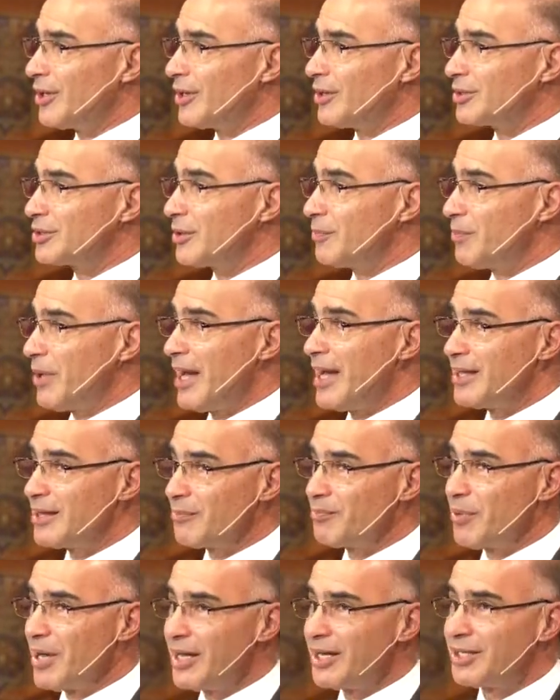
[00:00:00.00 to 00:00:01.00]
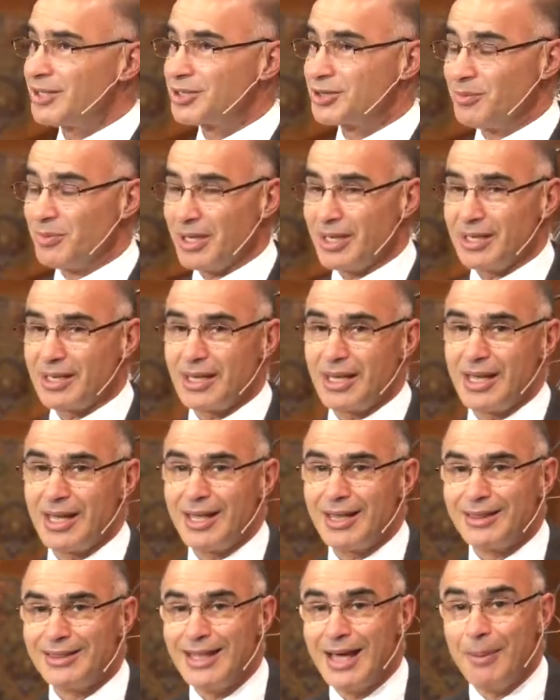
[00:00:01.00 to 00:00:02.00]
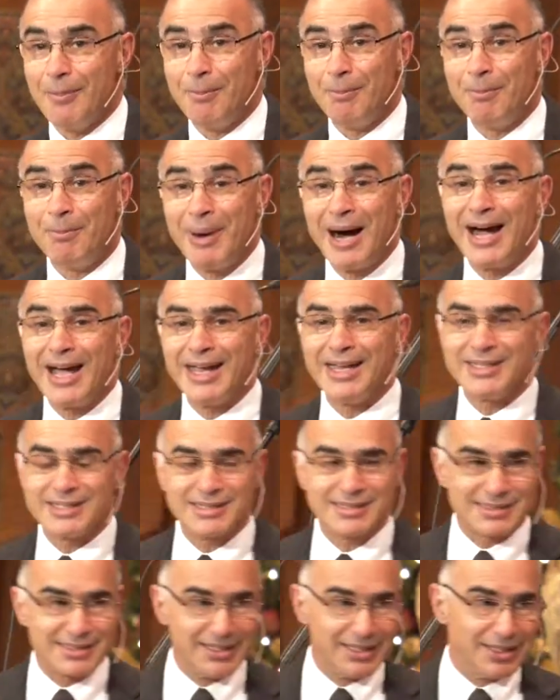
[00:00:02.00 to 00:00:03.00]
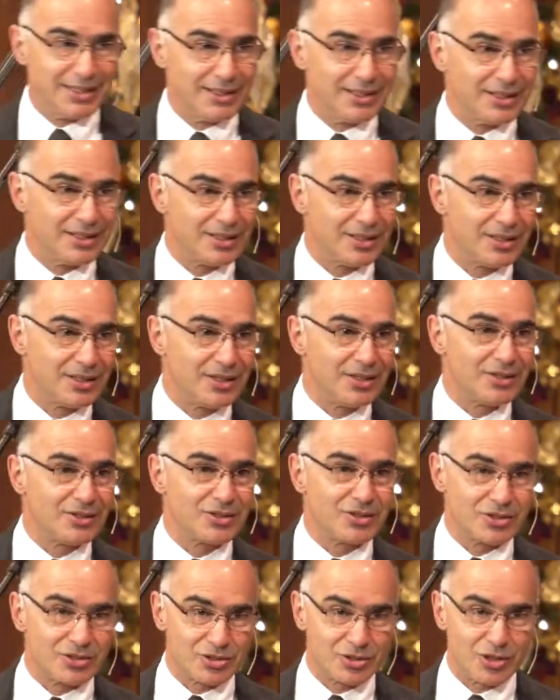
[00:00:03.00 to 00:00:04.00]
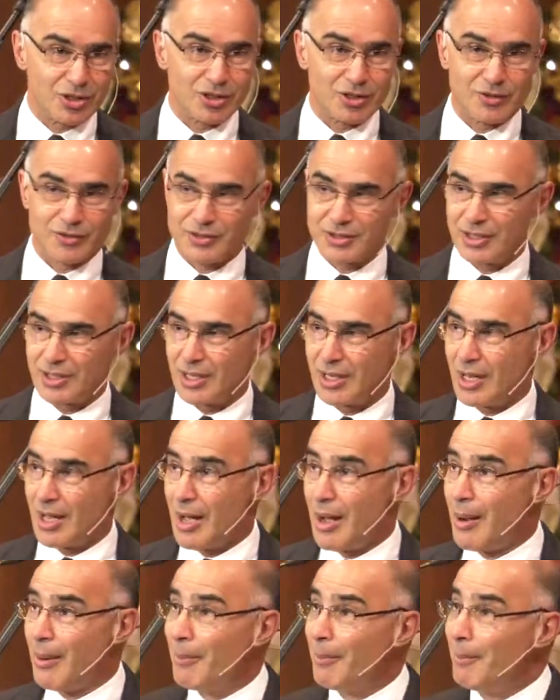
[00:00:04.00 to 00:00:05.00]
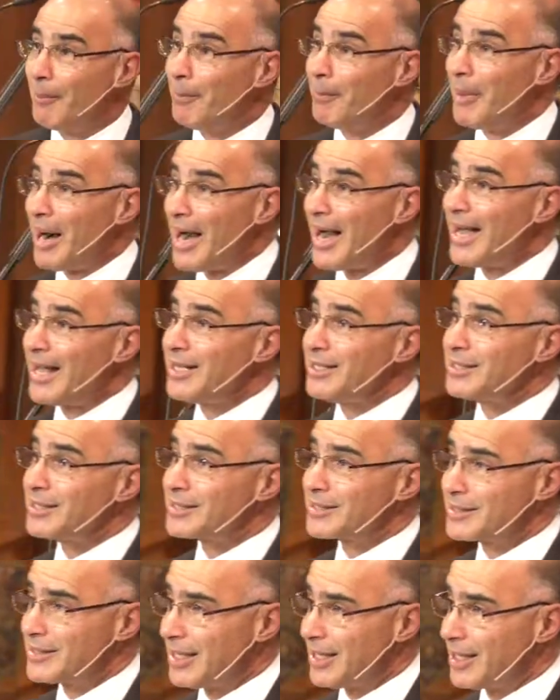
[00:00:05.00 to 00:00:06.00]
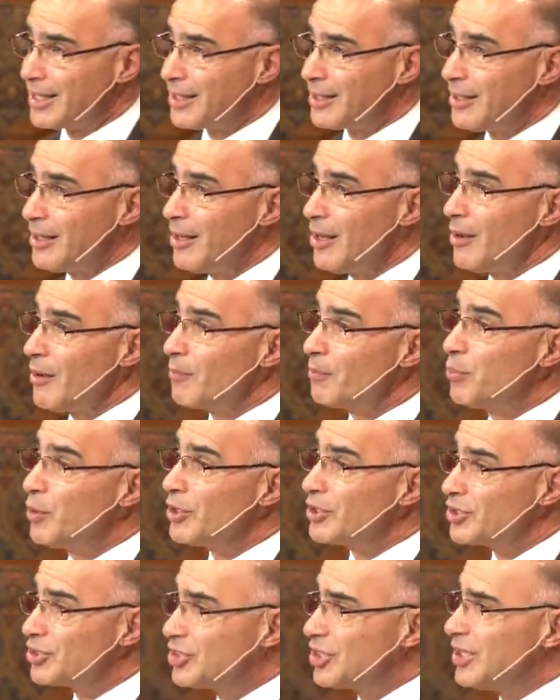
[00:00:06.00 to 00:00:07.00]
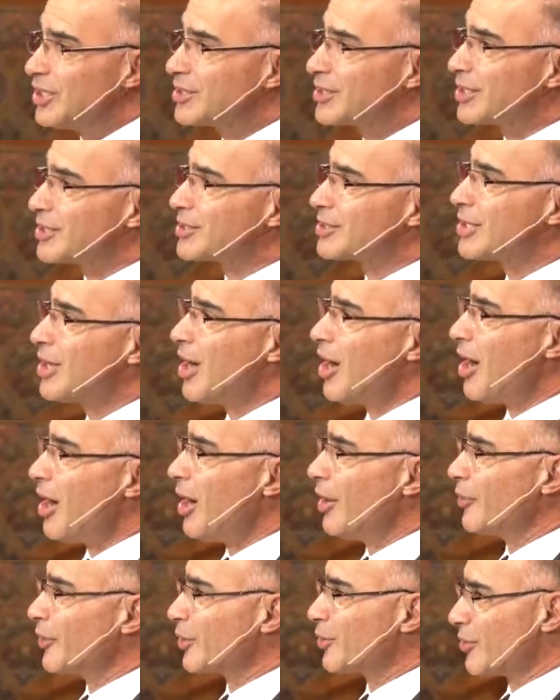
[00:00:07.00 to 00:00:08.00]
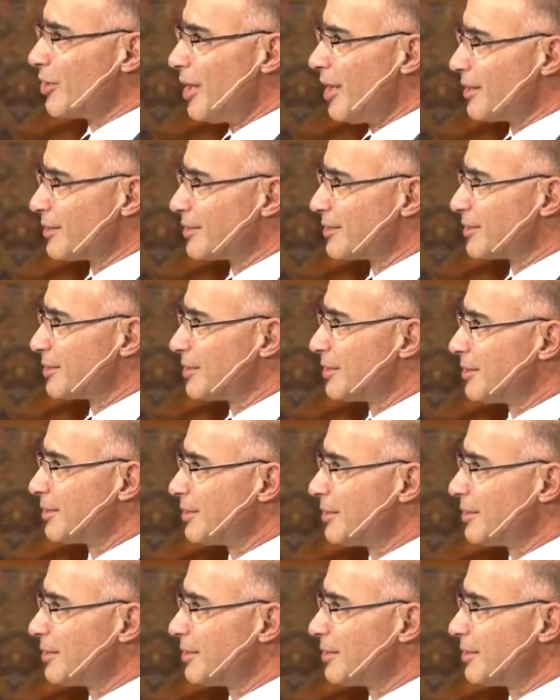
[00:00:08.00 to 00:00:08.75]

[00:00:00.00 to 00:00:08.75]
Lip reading: to pay the punishment that my sin deserves. My sin put Jesus on the cross.